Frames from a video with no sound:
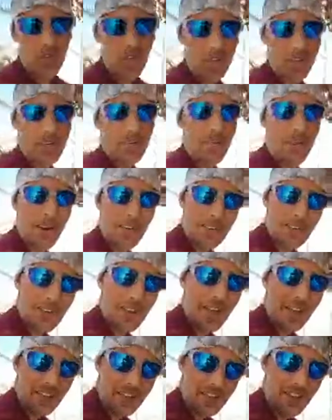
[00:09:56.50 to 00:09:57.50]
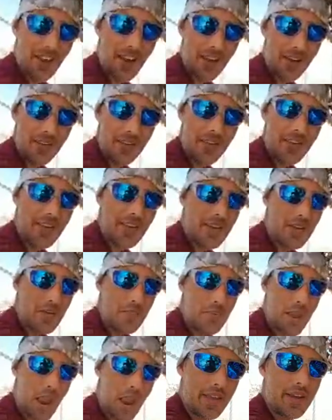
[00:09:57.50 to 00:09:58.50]
fucking mountain last night,
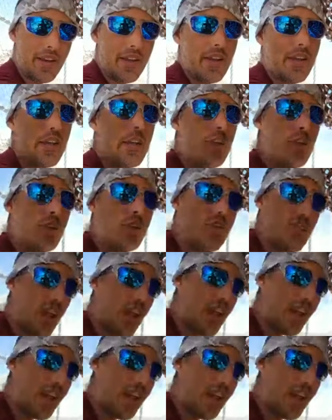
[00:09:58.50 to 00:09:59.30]
packing a huge